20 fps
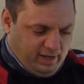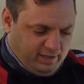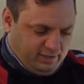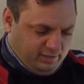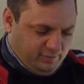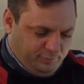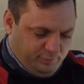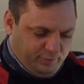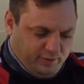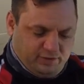
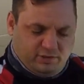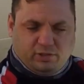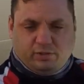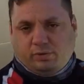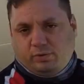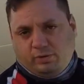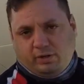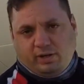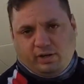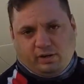the
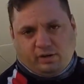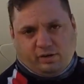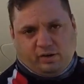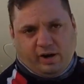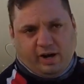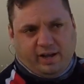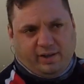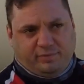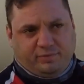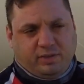physical
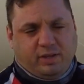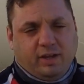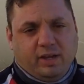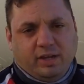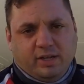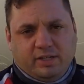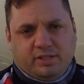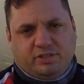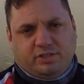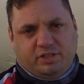aircraft
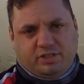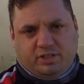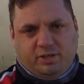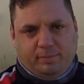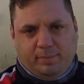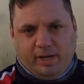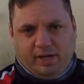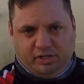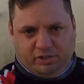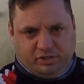just to
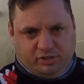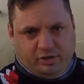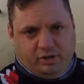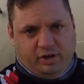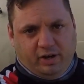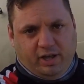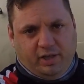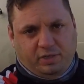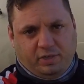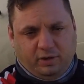make sure
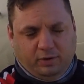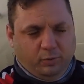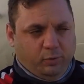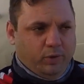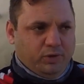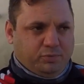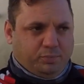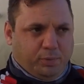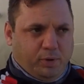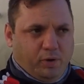nothing
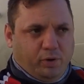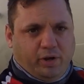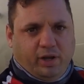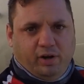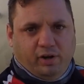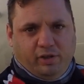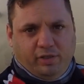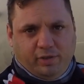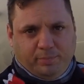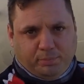was
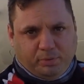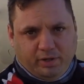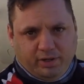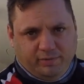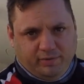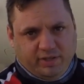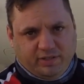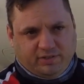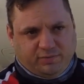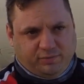broken on the
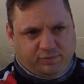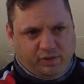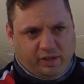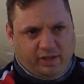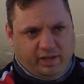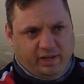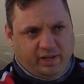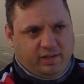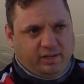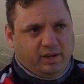previous
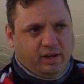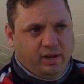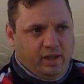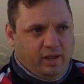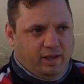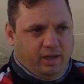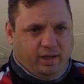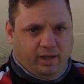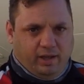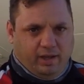flight,
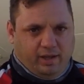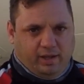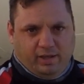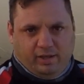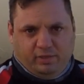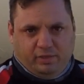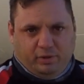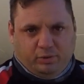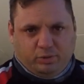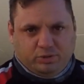
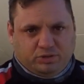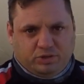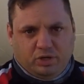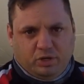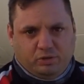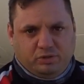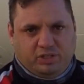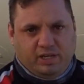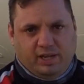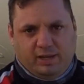there was
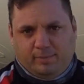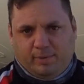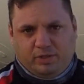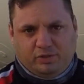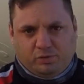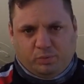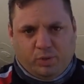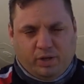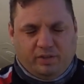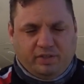no
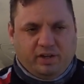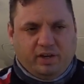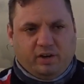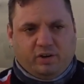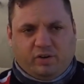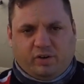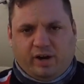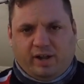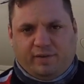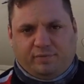damage while the
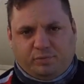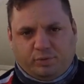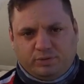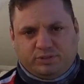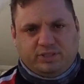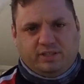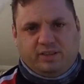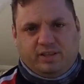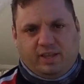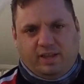aircraft
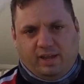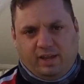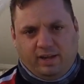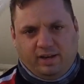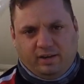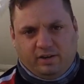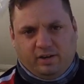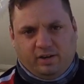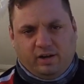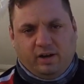was in the
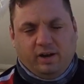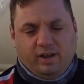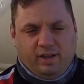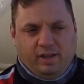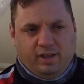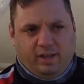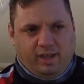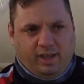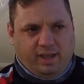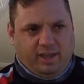hangar,
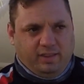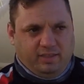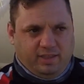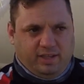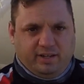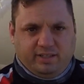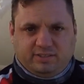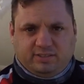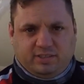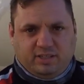and
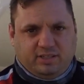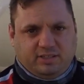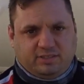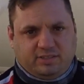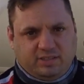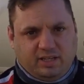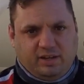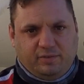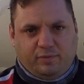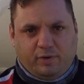that it's a
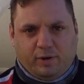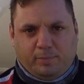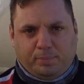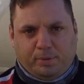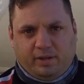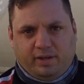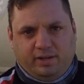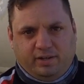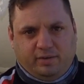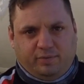safe
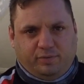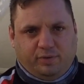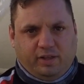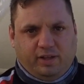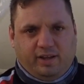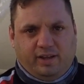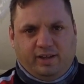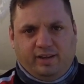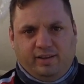airplane to fly.